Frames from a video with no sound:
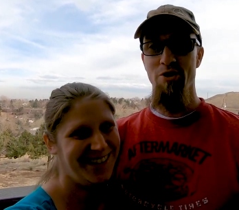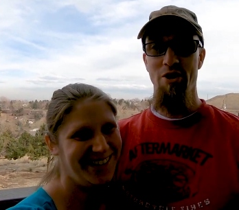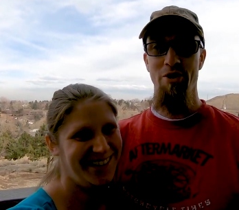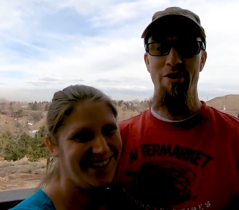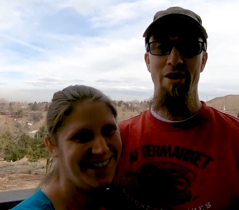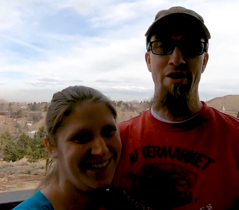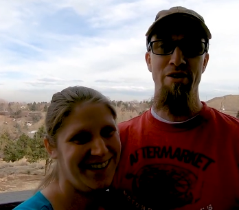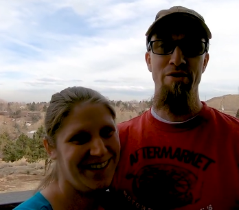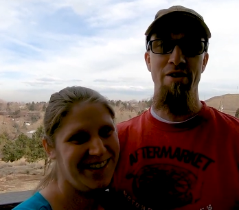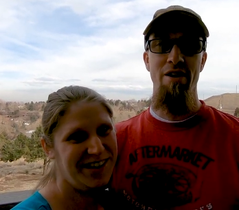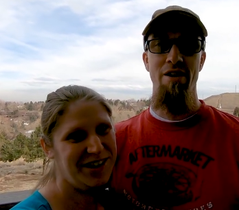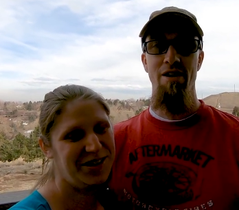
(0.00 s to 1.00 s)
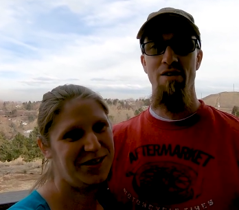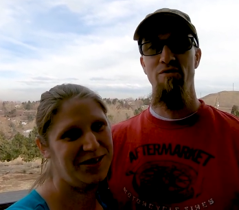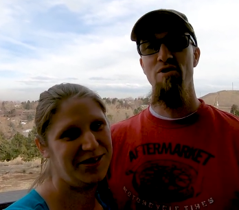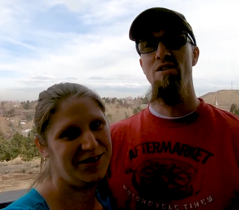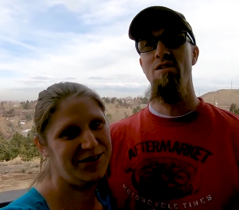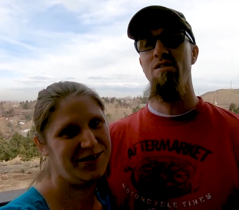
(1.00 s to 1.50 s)
Speaker 1: Colorado. Uh, if
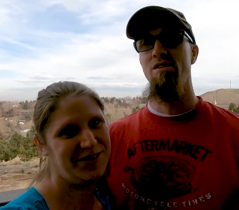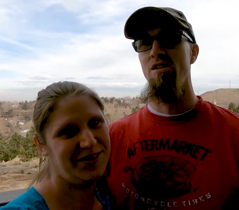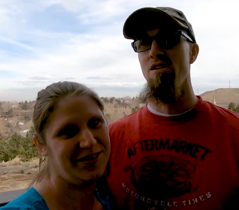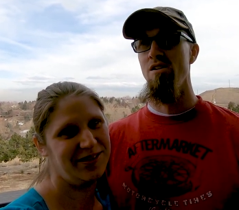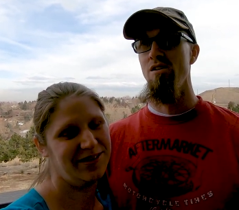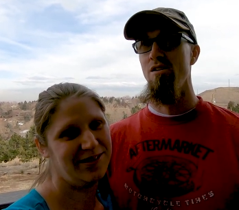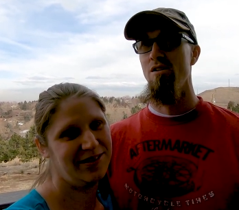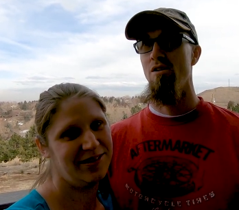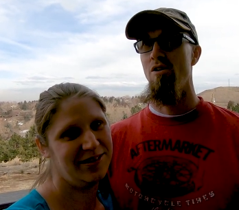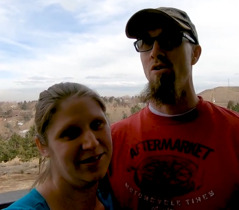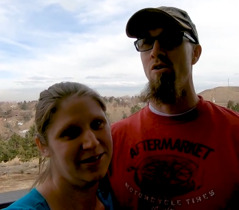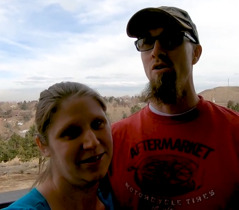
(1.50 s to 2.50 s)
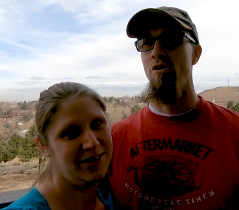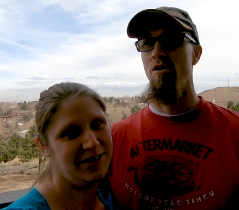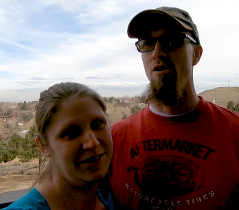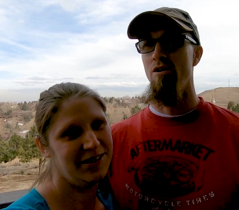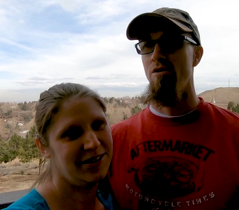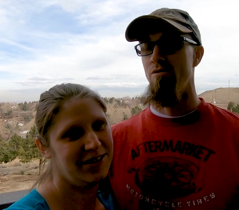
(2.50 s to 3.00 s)
you didn't see
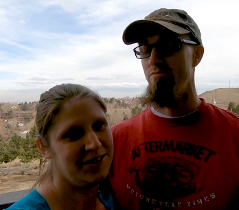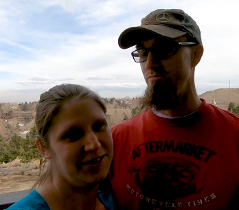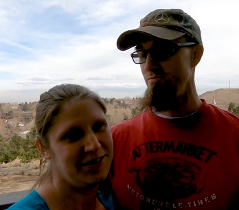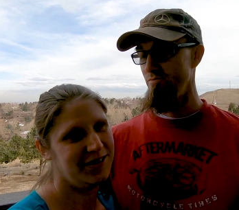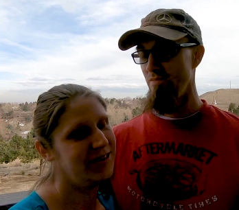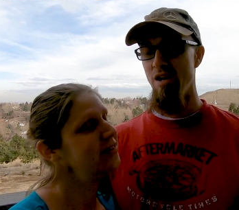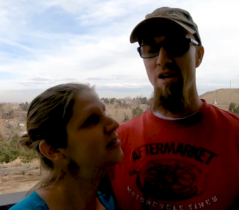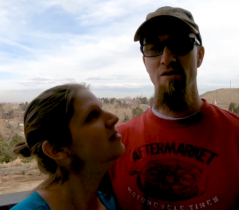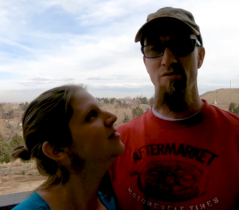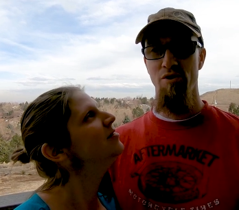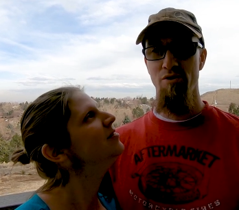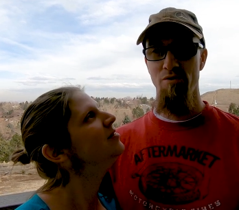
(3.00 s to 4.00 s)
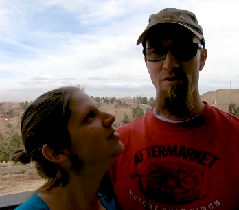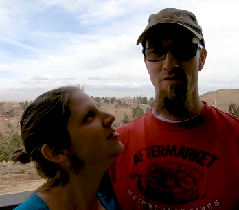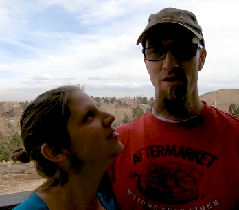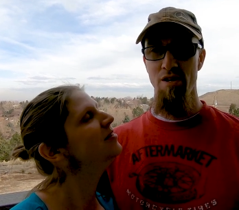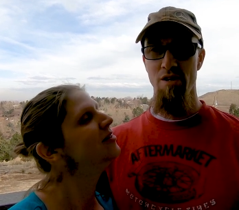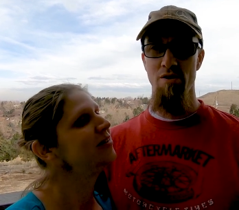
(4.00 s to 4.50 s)
our um, anniversary
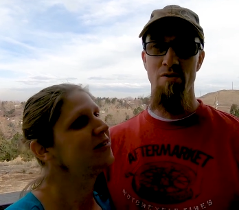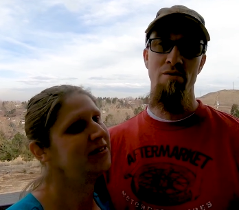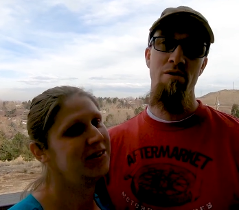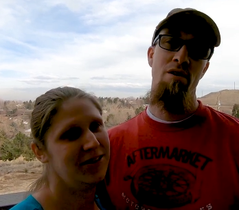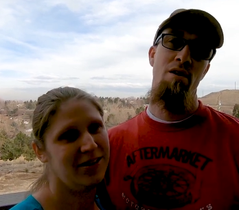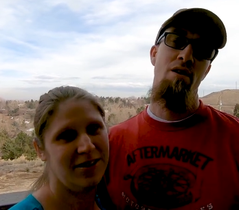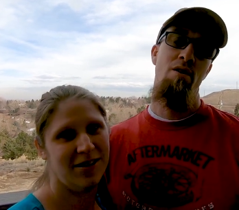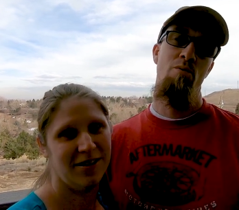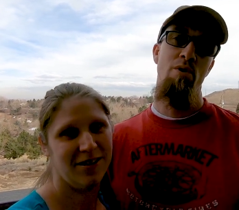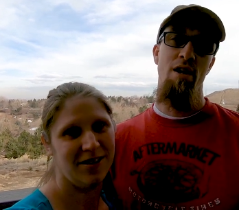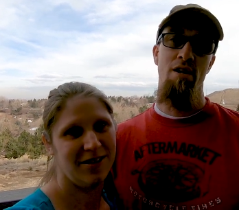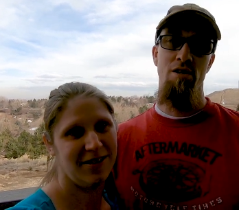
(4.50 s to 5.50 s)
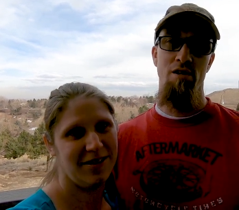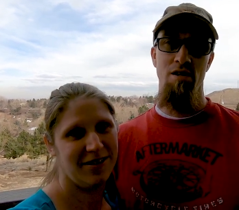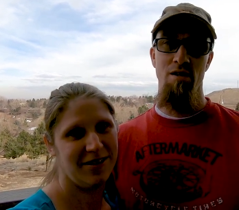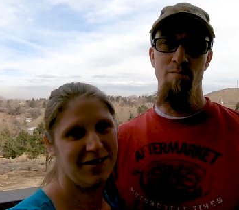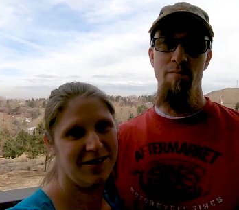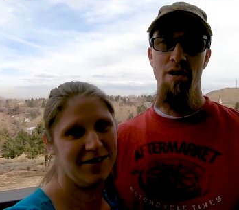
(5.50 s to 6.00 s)
video, we
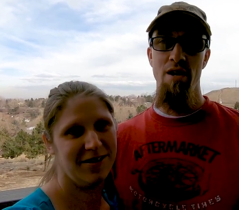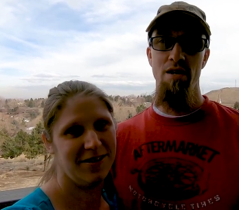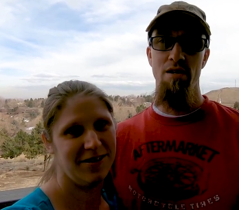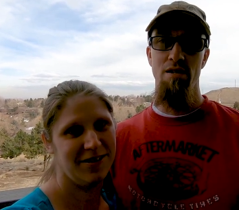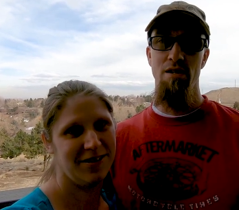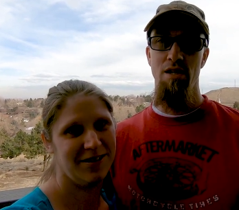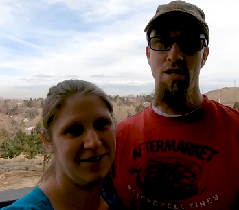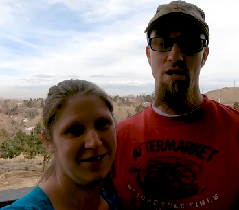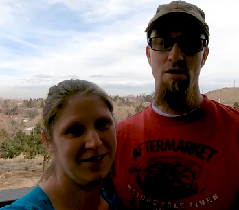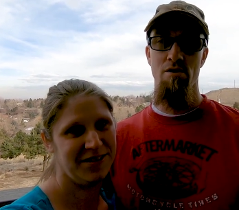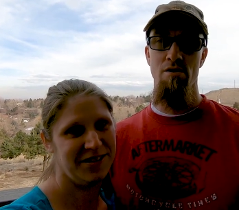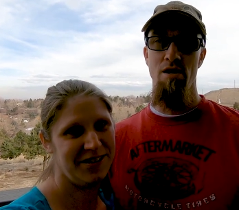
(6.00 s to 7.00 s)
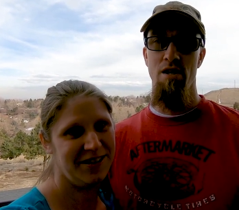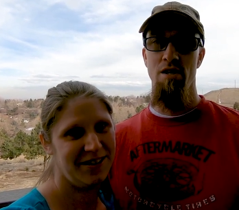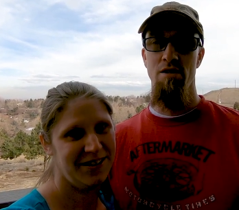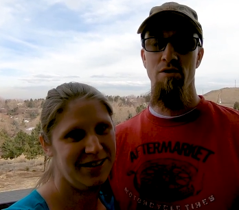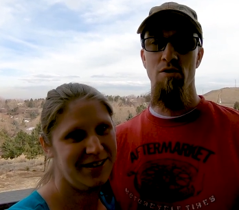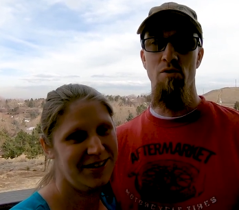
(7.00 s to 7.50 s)
actually met here
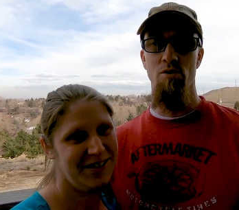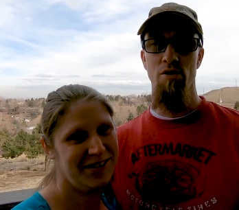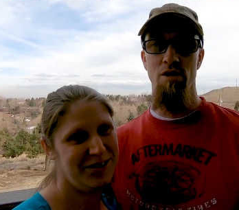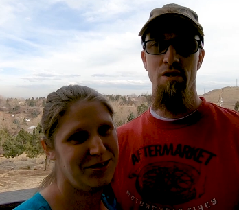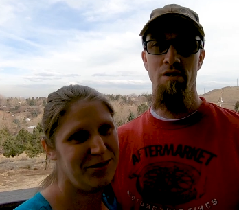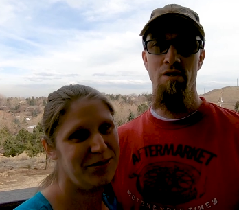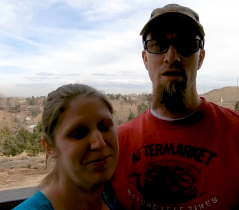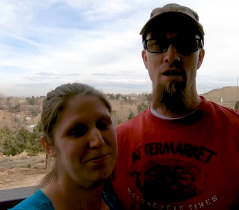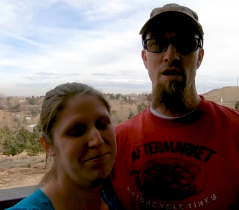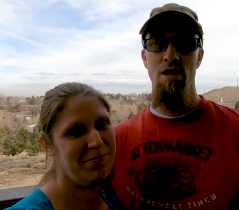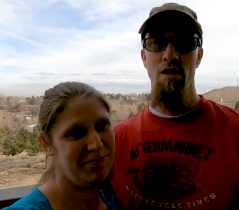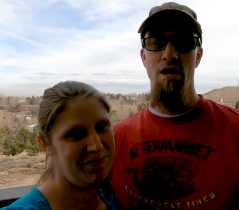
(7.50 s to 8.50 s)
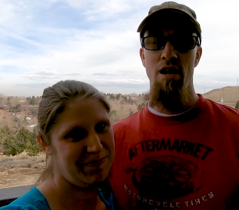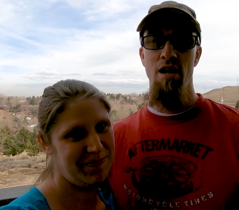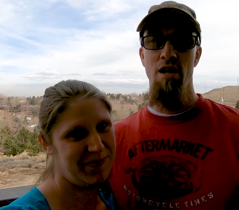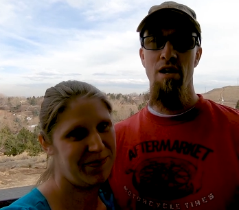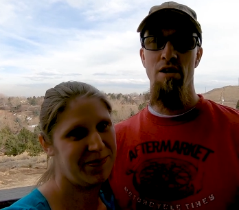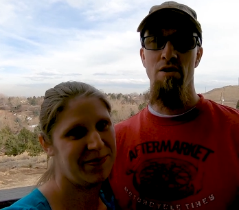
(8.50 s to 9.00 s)
in Golden mm-hmm.
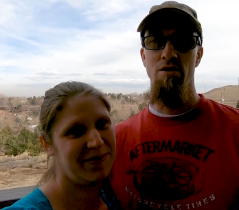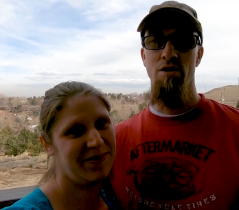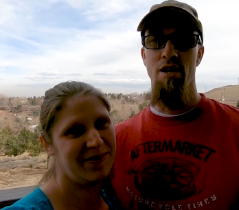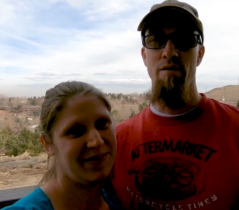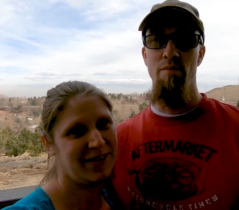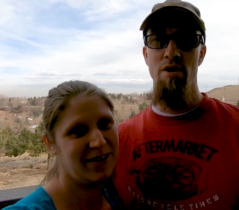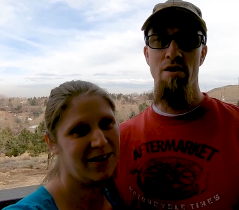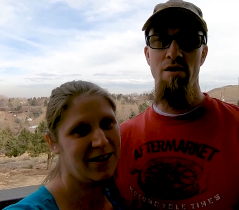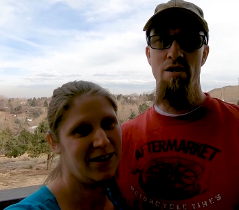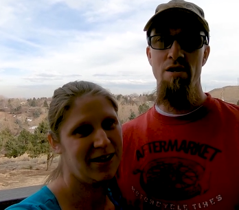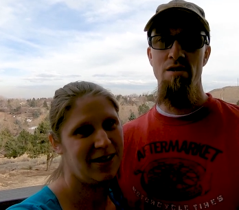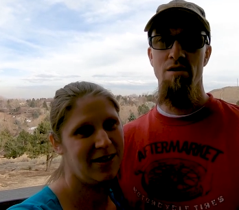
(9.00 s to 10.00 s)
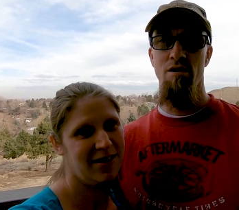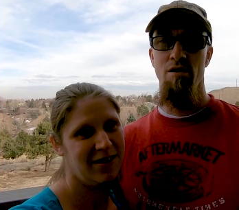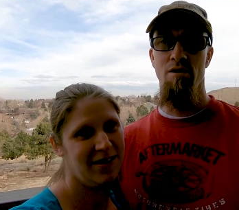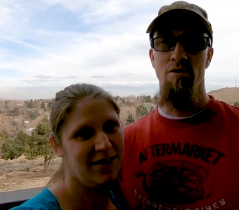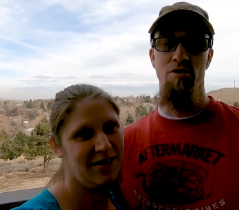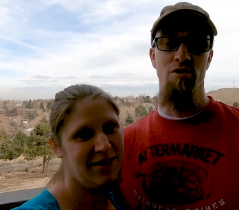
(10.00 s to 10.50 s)
and got married
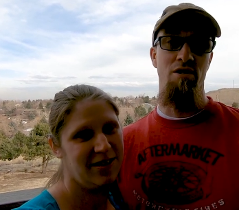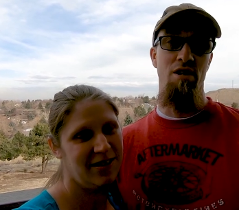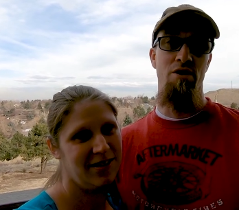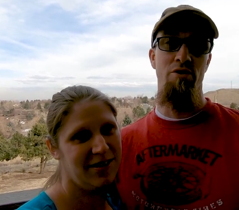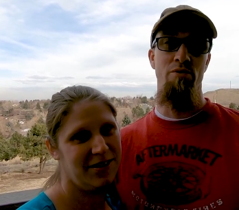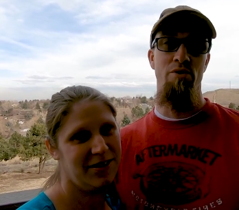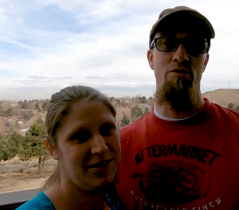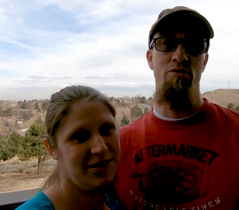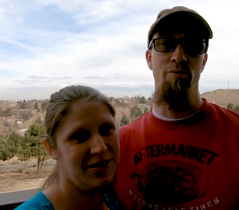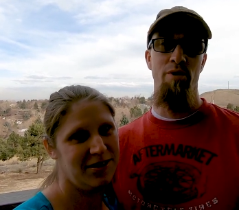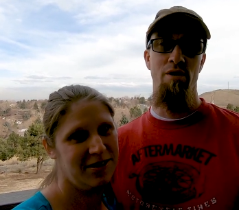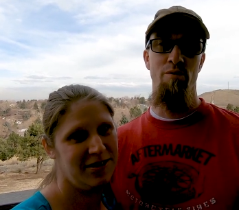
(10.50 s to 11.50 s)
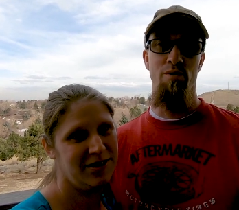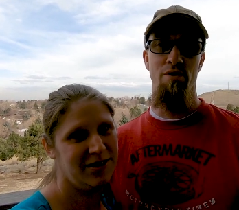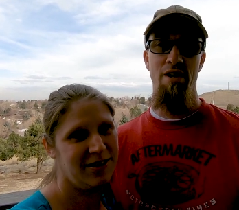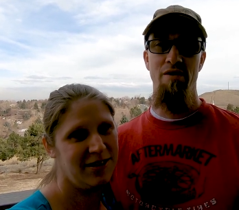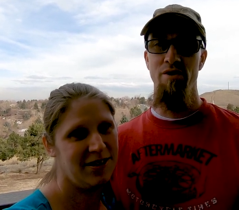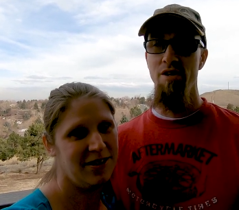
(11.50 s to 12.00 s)
uh, just down the road from here. But
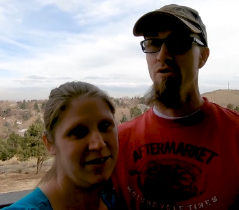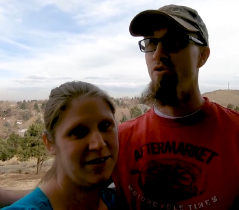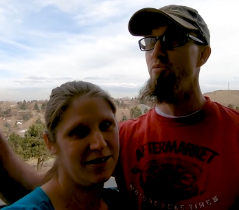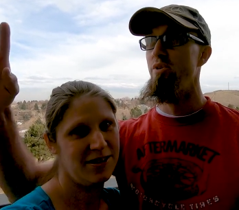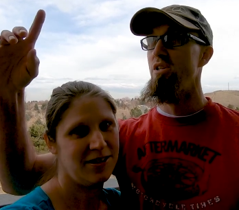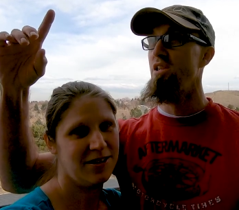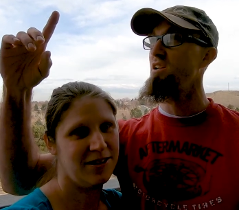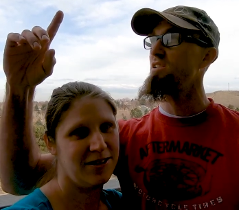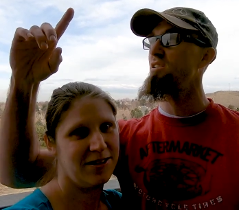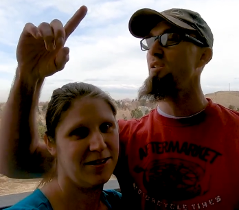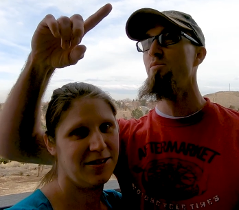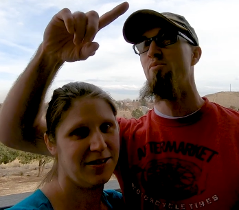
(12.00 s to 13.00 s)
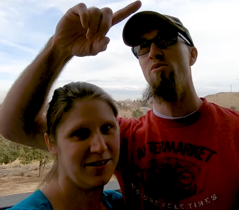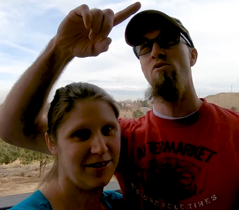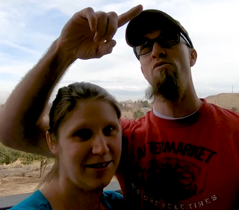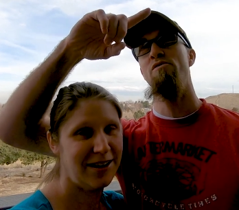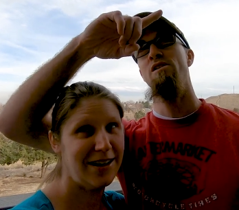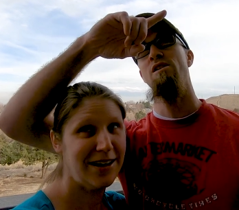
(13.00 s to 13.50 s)
that video will be linked up
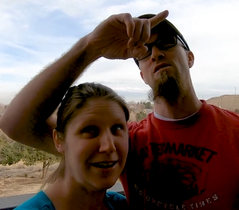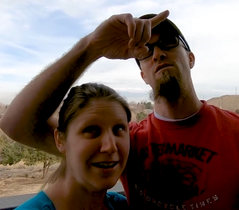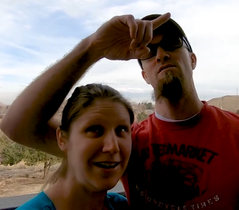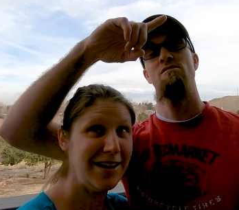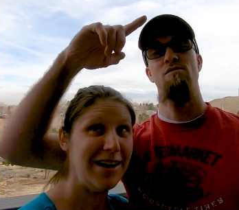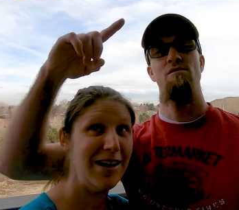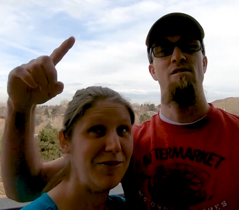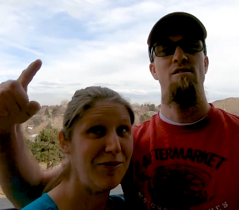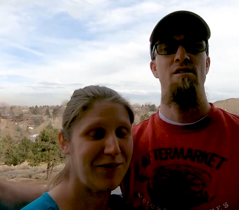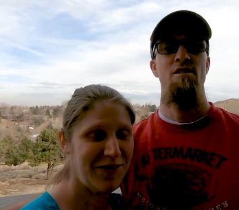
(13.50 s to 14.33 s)
over here. Yep.